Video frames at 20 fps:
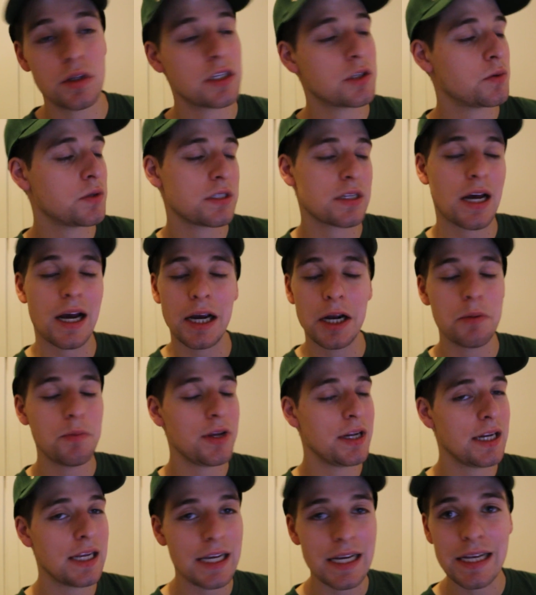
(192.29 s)
This was not going to
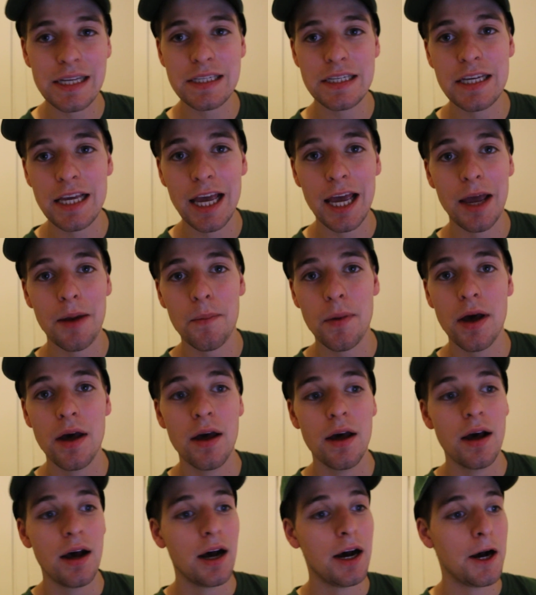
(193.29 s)
be an easy game
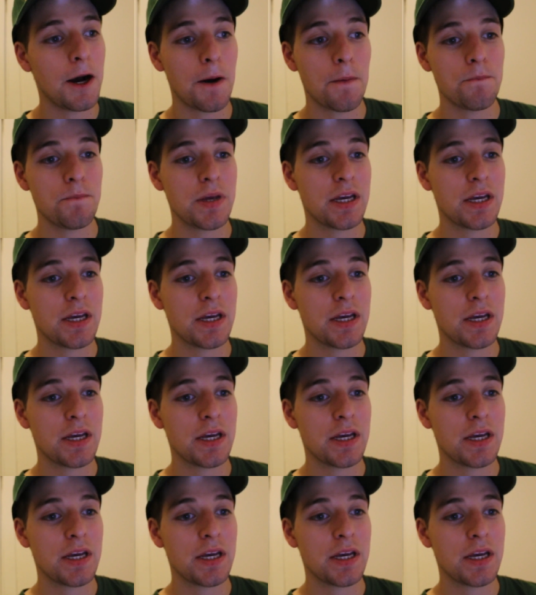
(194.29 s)
um,